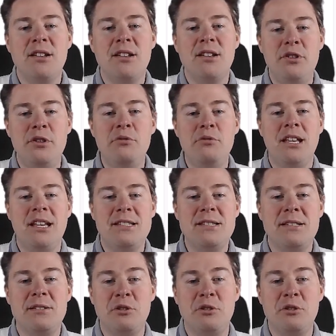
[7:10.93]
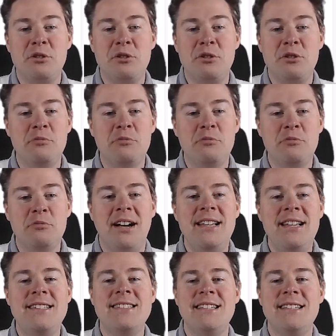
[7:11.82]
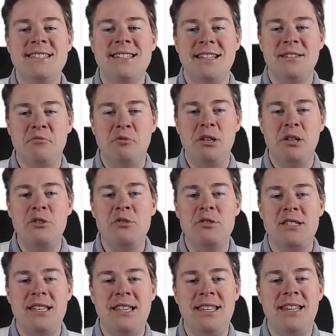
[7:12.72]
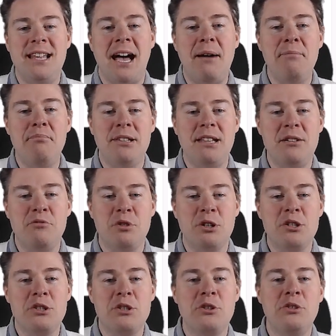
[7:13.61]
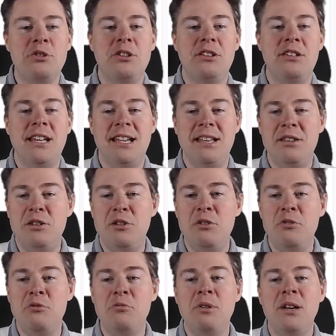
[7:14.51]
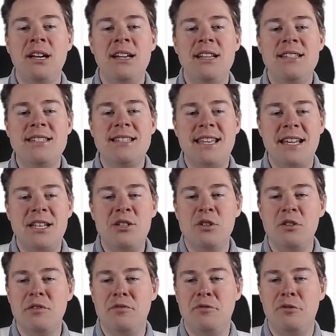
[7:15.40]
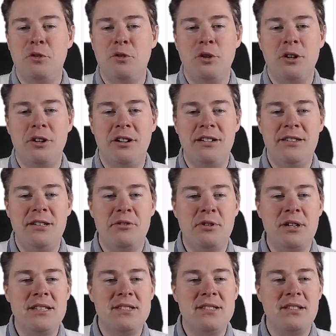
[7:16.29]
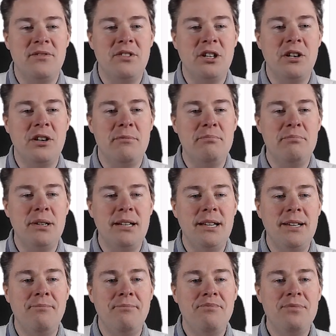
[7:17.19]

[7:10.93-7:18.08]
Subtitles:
if you test your own devices and when you see the update works good, then you schedule for the rest of the company.